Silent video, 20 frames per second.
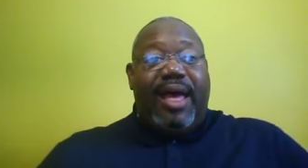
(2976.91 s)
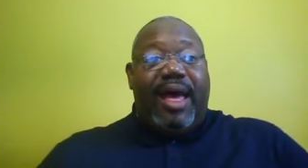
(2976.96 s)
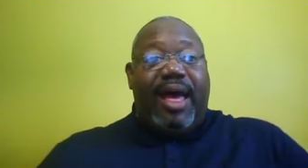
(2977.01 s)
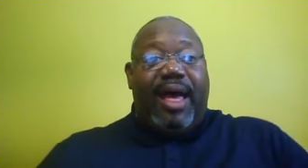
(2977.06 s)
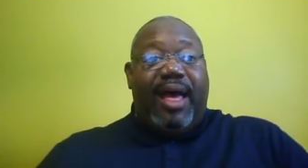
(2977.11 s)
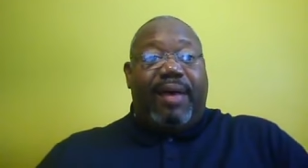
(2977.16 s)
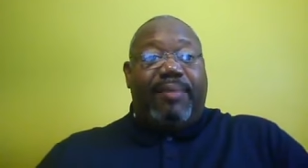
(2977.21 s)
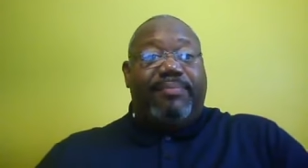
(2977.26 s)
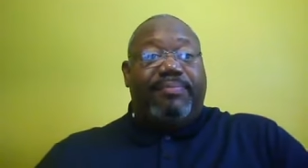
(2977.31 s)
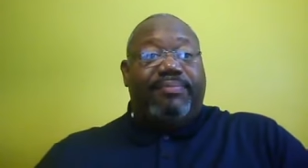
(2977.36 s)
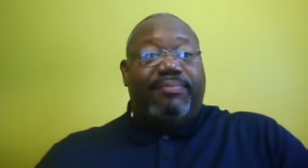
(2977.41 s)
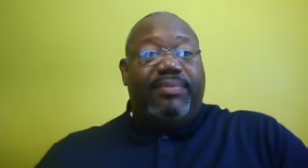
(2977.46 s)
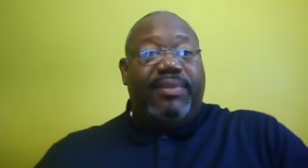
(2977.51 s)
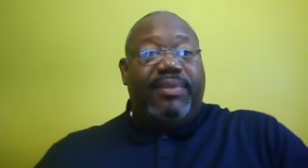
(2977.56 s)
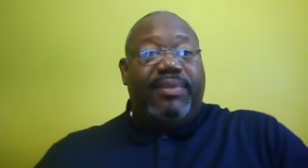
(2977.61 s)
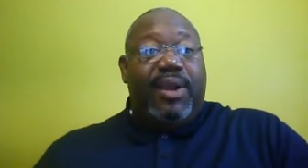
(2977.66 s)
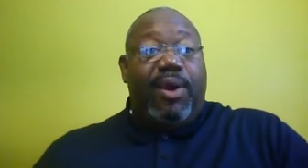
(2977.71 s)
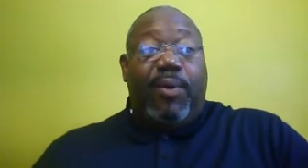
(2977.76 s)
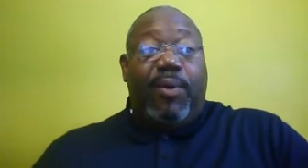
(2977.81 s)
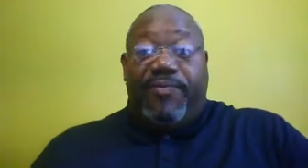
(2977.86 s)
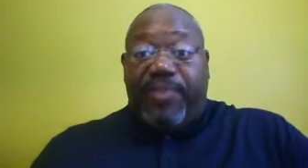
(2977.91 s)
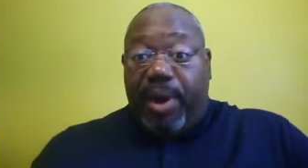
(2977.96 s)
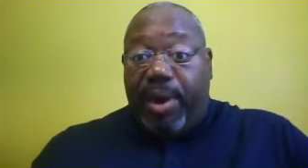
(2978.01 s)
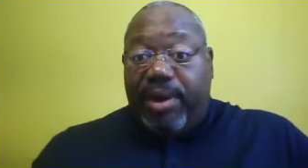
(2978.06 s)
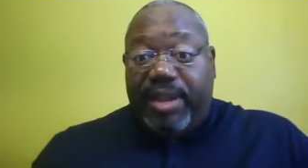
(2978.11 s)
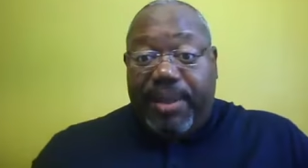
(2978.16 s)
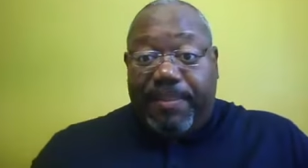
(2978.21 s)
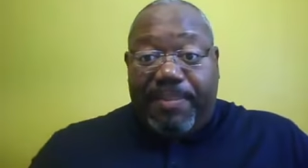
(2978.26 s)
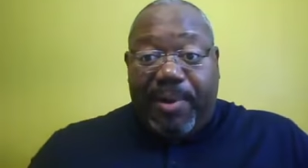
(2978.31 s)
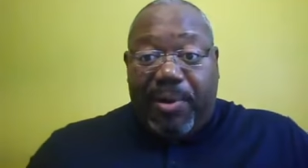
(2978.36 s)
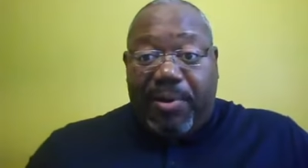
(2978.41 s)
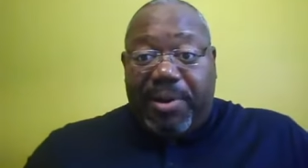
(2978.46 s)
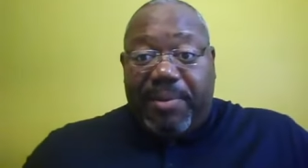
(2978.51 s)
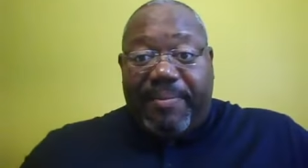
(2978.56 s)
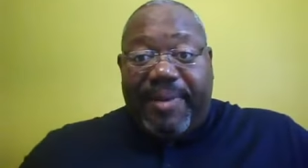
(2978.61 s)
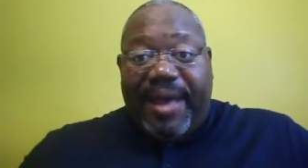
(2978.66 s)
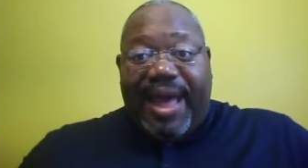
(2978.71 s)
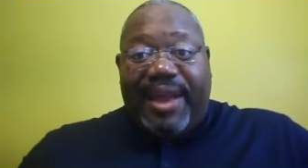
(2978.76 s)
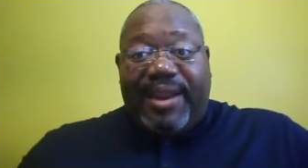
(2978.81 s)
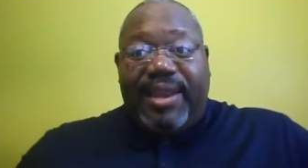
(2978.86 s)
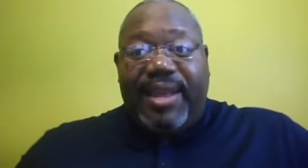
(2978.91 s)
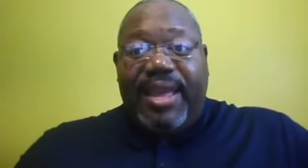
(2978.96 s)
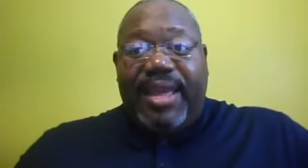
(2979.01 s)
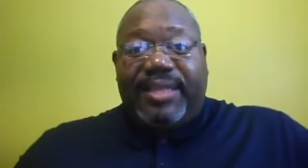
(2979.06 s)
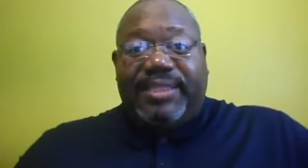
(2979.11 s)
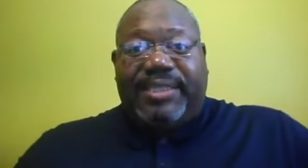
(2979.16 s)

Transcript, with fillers: um, overtly bold about it,